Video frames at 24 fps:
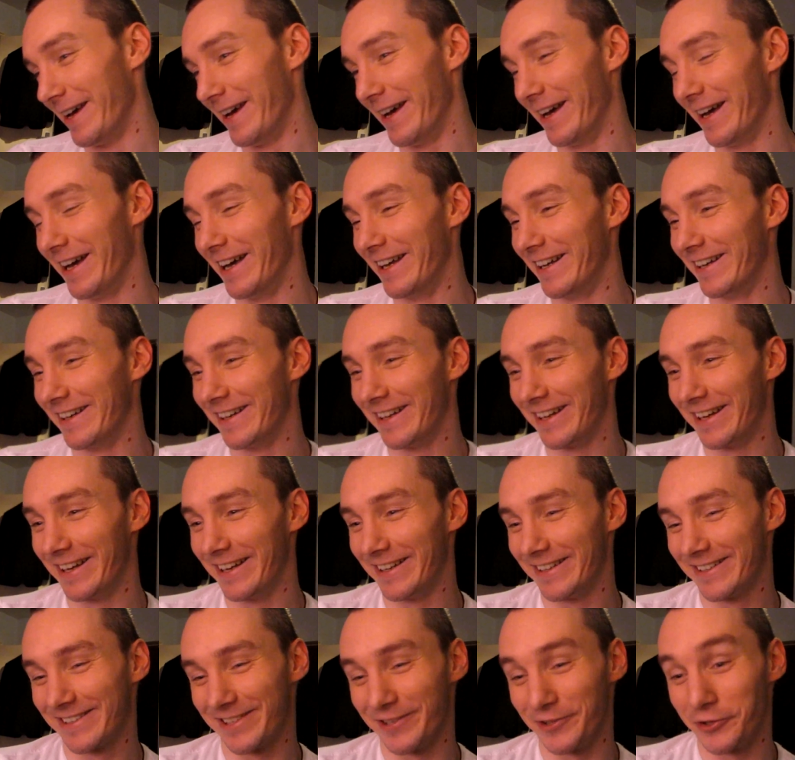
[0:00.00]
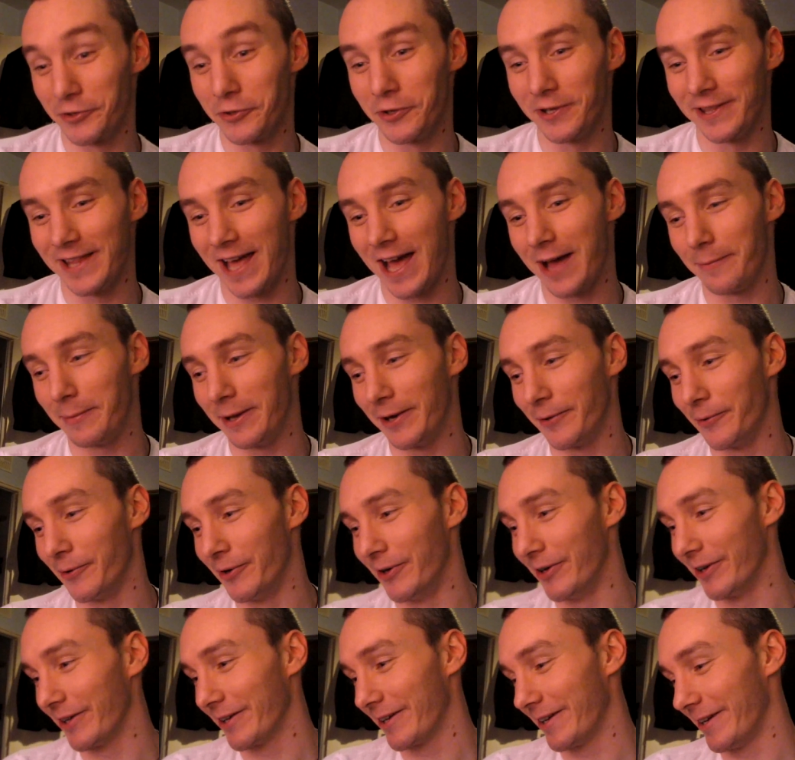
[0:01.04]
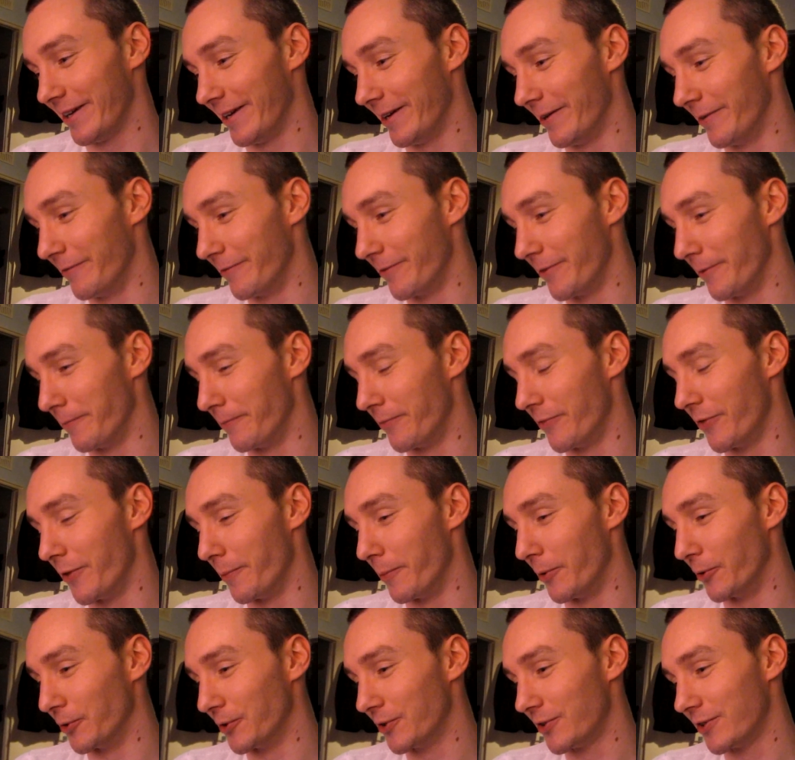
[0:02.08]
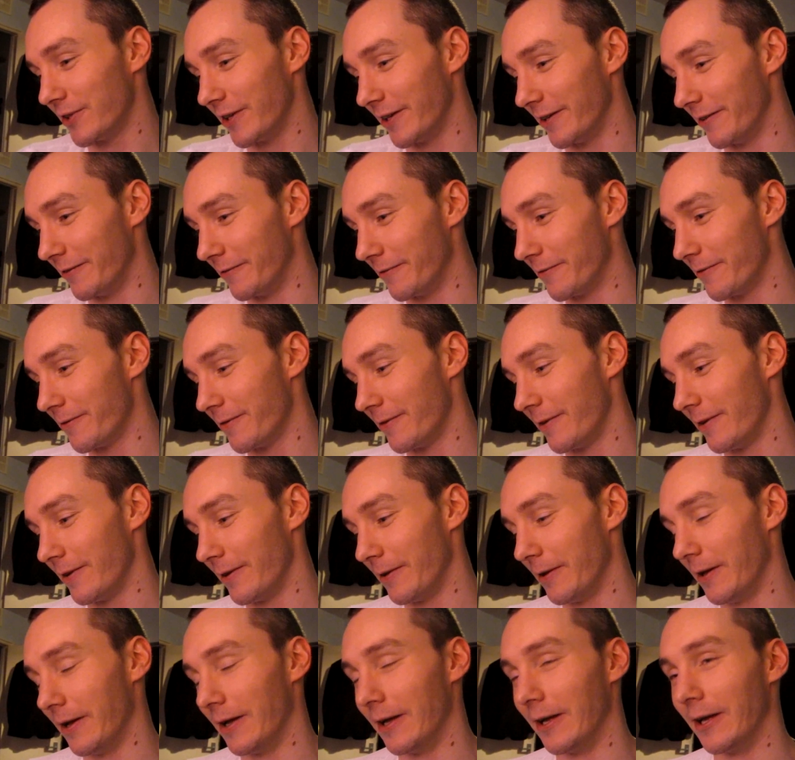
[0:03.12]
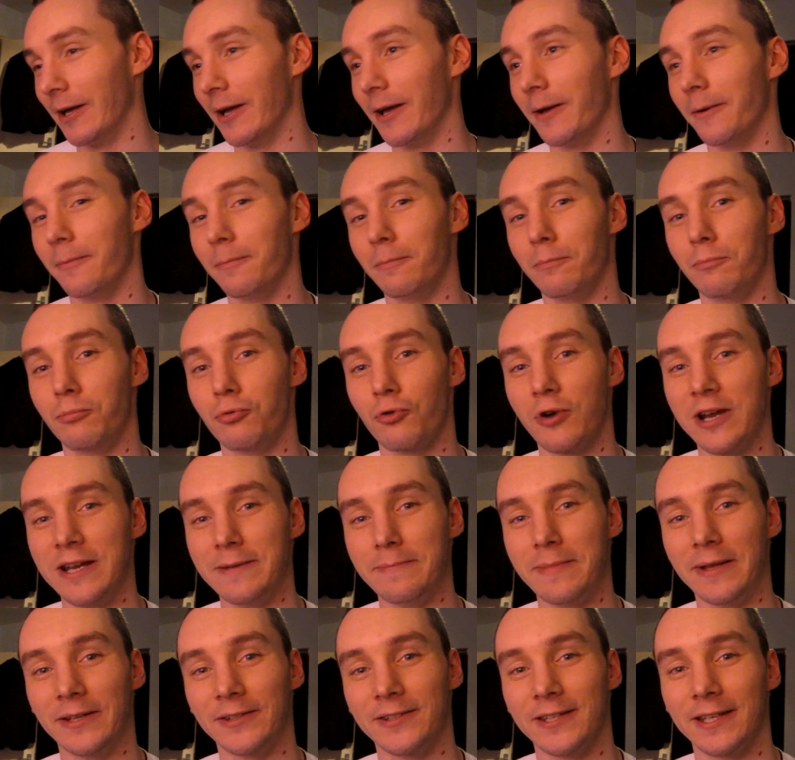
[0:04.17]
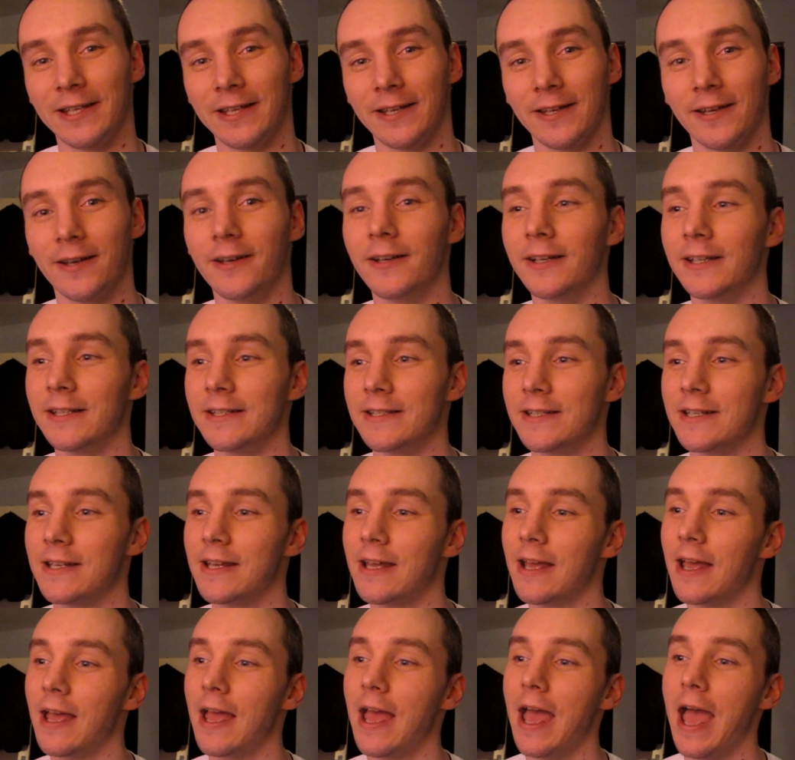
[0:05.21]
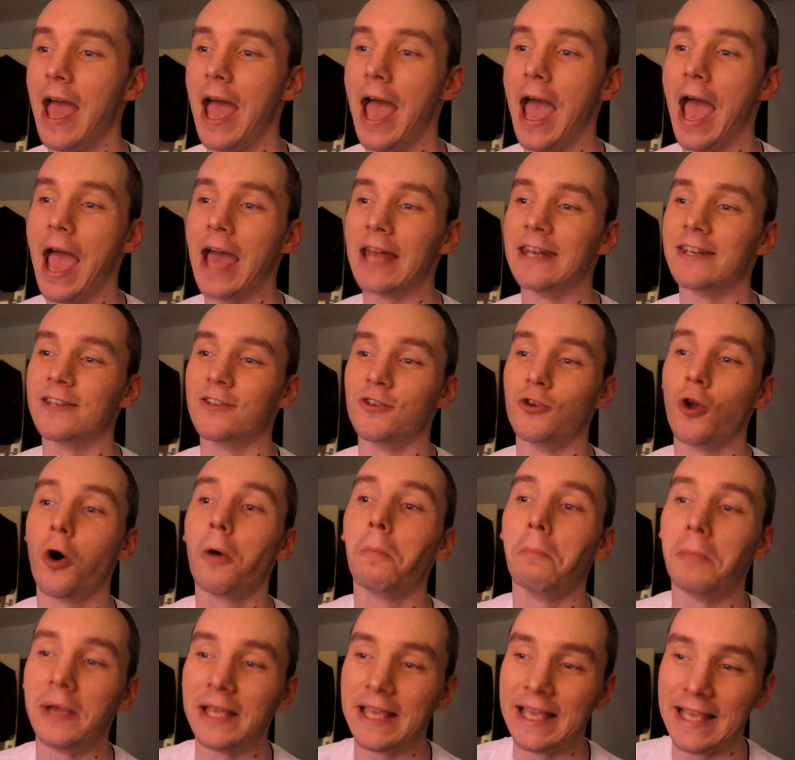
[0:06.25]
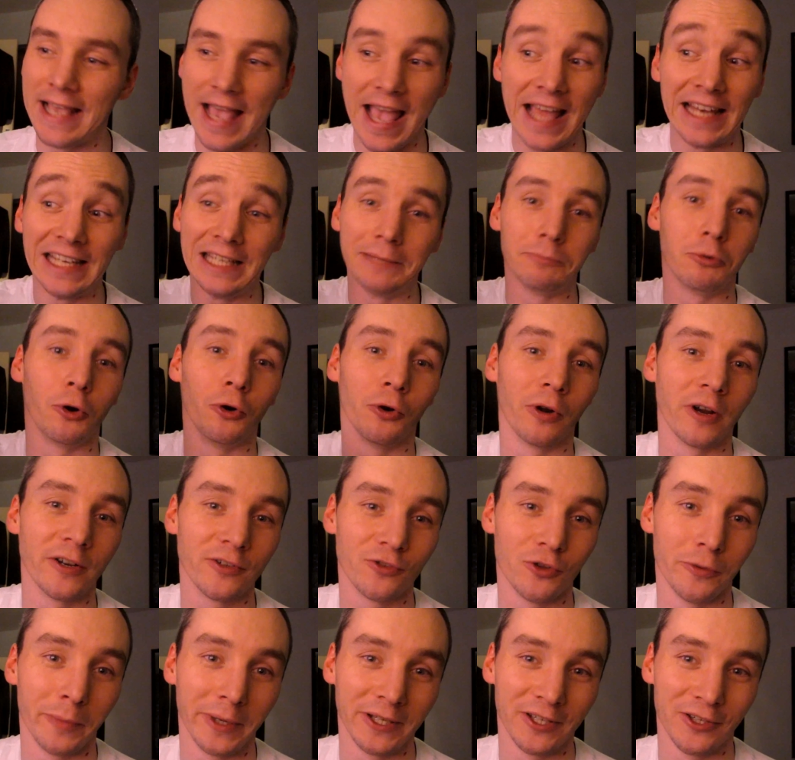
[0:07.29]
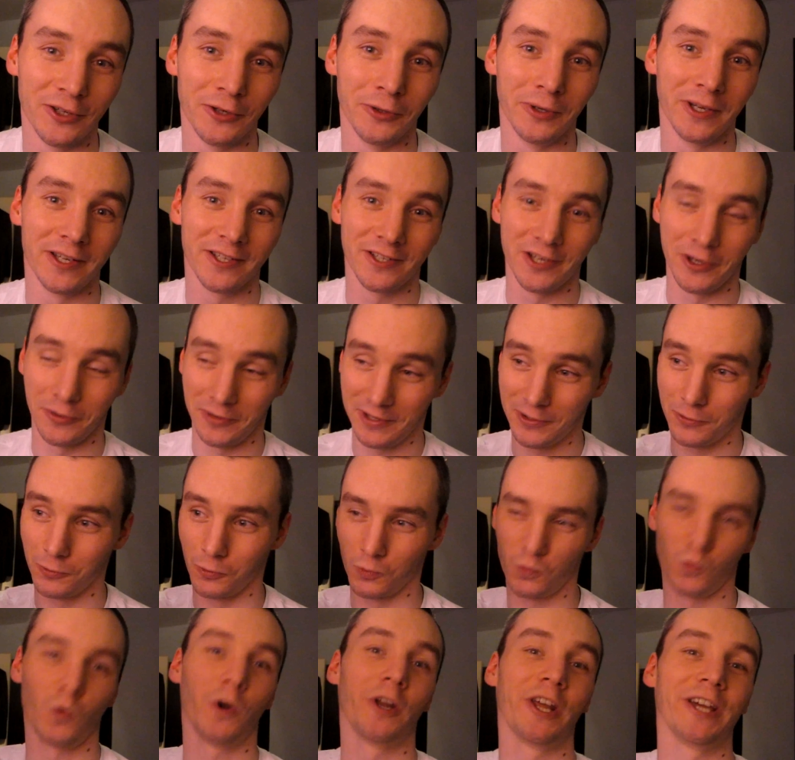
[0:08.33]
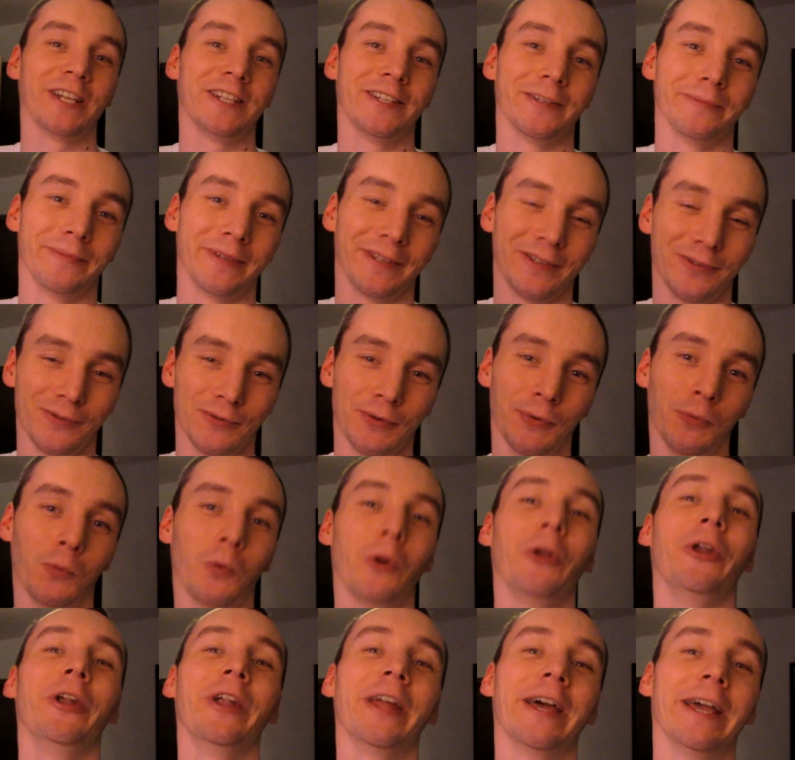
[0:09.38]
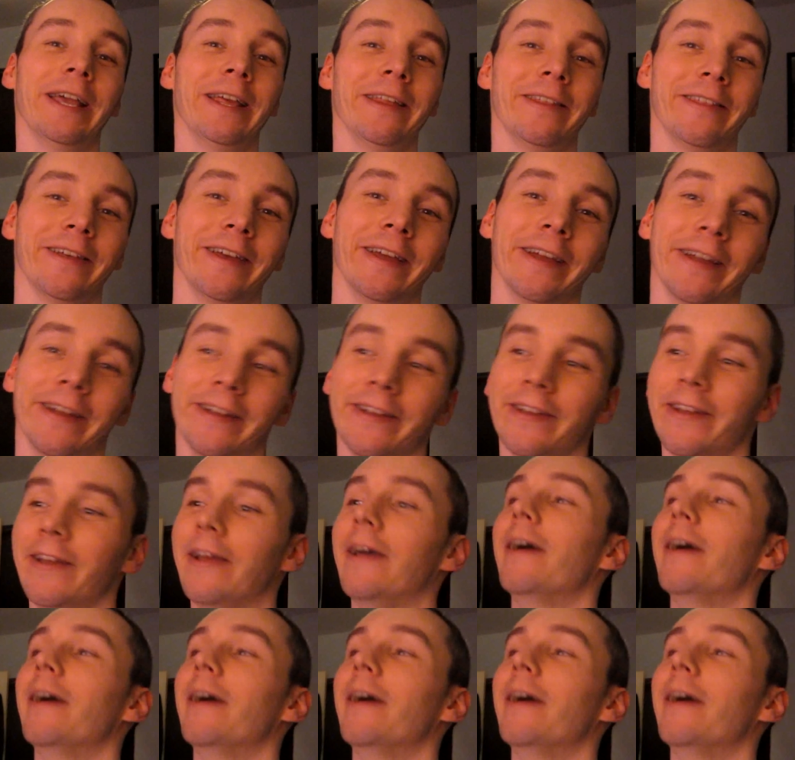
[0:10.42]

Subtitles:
And so doing that amount of work of the most kind of brain-melting kind, and not making any progress through my to-do list, this was one item, this is a 1-day thing,